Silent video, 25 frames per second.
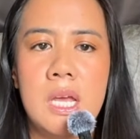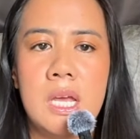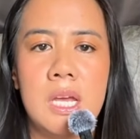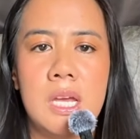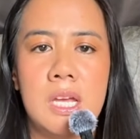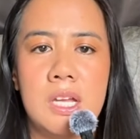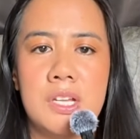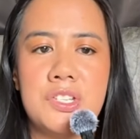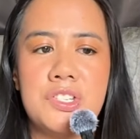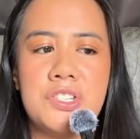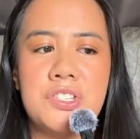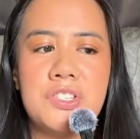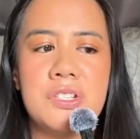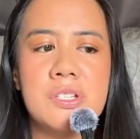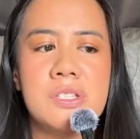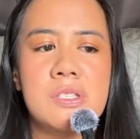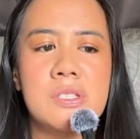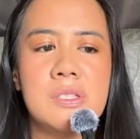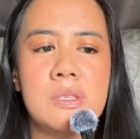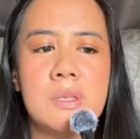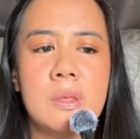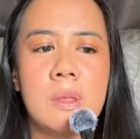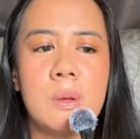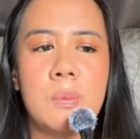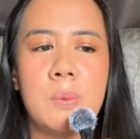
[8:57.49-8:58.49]
It's
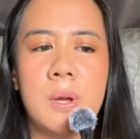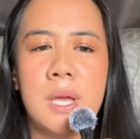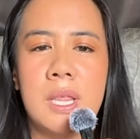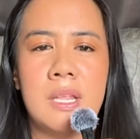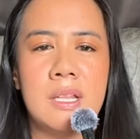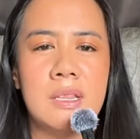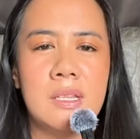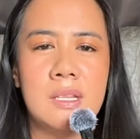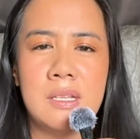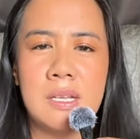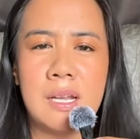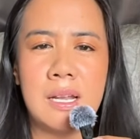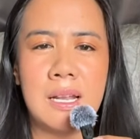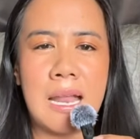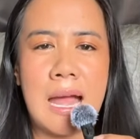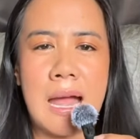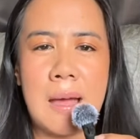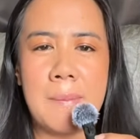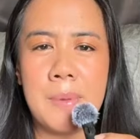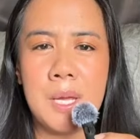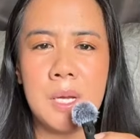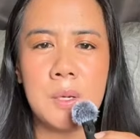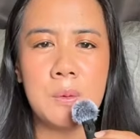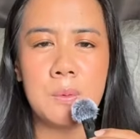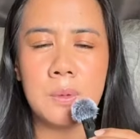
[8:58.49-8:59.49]
just the way that the
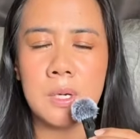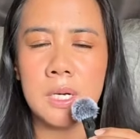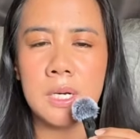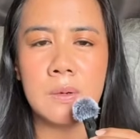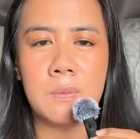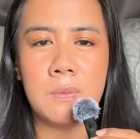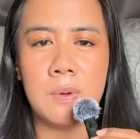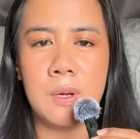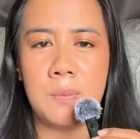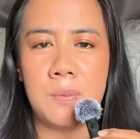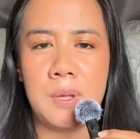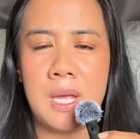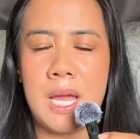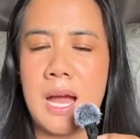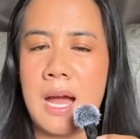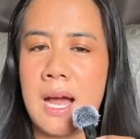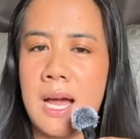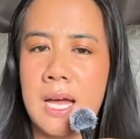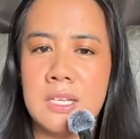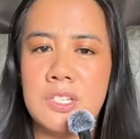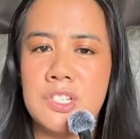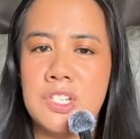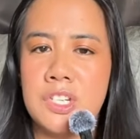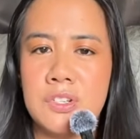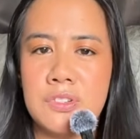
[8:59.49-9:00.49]
dynamic worked when we
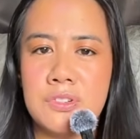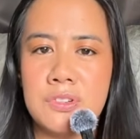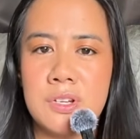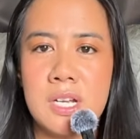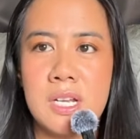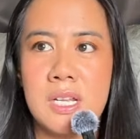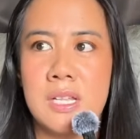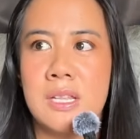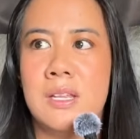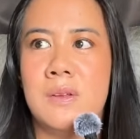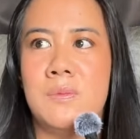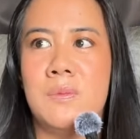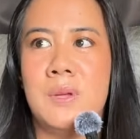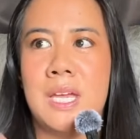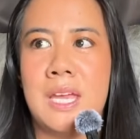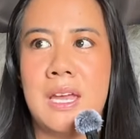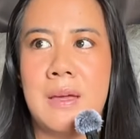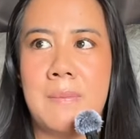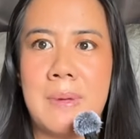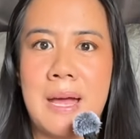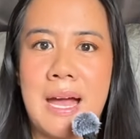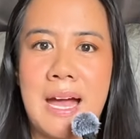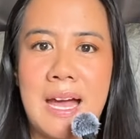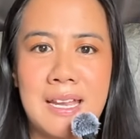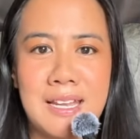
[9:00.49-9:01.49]
had children, and then we
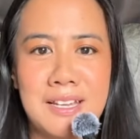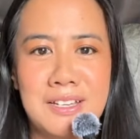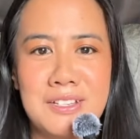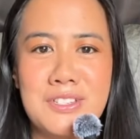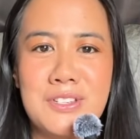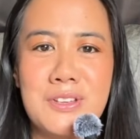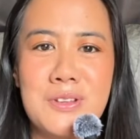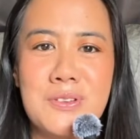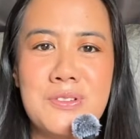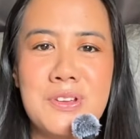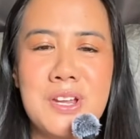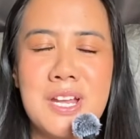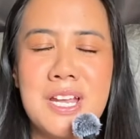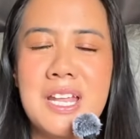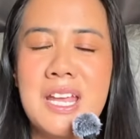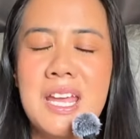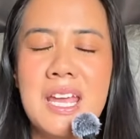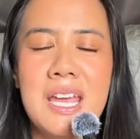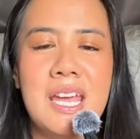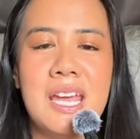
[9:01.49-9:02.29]
kept adding children.